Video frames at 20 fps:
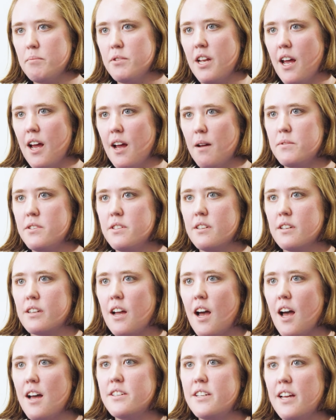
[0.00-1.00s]
tabs
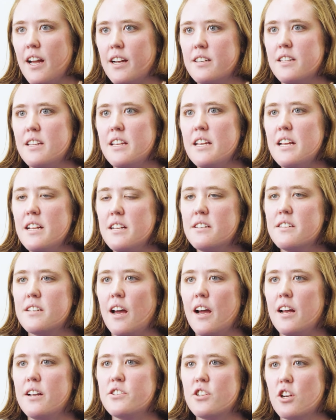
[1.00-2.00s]
contact the
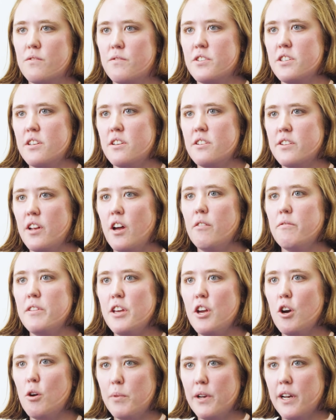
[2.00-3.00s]
inside surfaces of
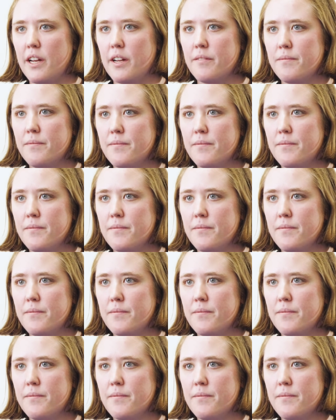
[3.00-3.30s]
the opening.